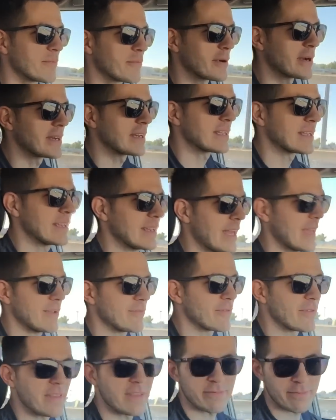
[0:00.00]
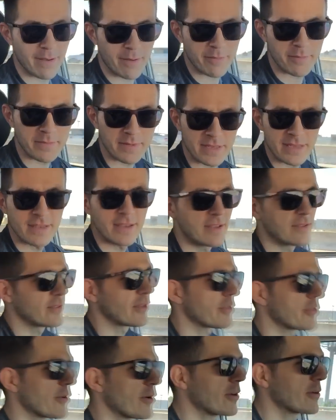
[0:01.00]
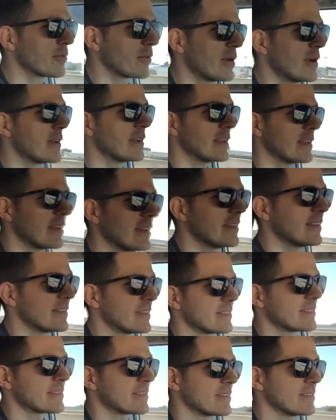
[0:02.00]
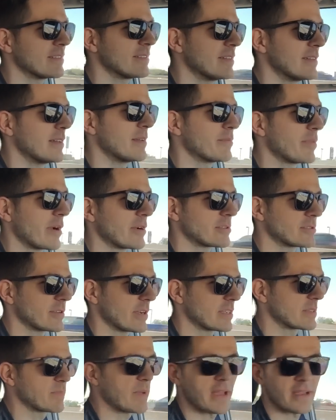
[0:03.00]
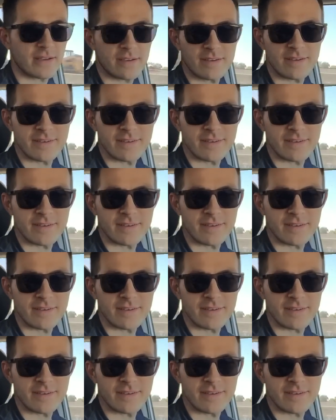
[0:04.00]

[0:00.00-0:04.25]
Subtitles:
We're gonna get hate for this probably. The third one is Empire Strikes Back.